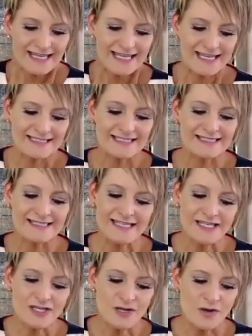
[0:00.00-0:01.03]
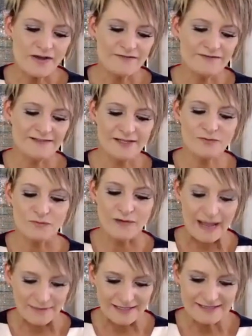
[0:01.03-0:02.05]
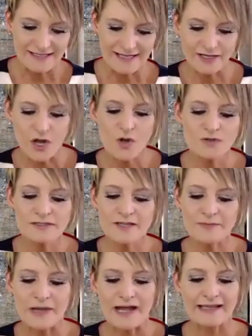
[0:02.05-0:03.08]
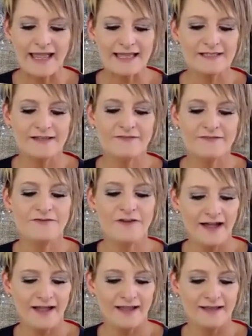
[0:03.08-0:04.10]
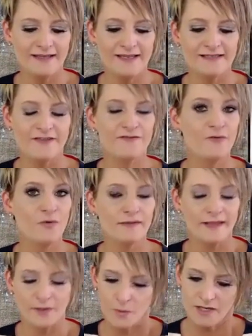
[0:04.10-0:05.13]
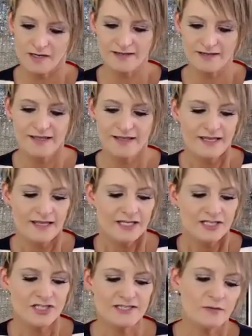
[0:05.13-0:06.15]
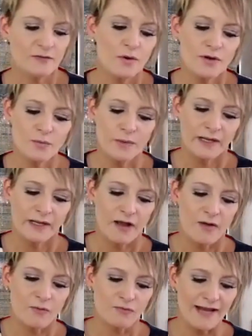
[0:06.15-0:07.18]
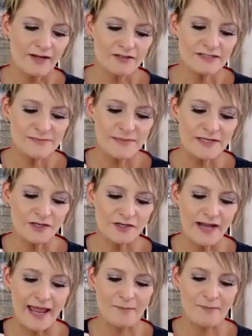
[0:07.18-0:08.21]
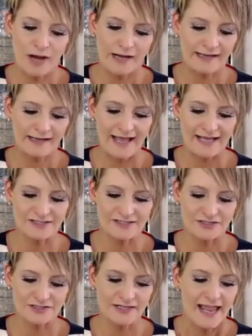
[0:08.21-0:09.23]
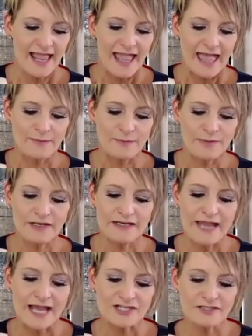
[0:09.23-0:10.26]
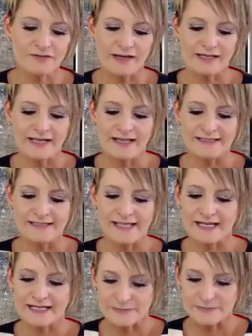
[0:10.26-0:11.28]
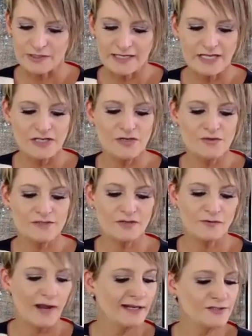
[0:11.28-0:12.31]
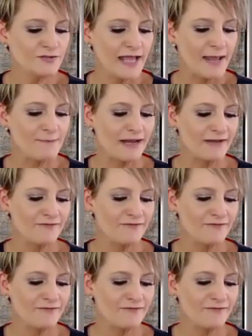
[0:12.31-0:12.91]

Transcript: is the CEO of Zen Rabbit and hosts the podcast Fine is a four-letter word. She's an award-winning writer, speaker, and broadcaster, and been a nationally recognized expert in using gratitude and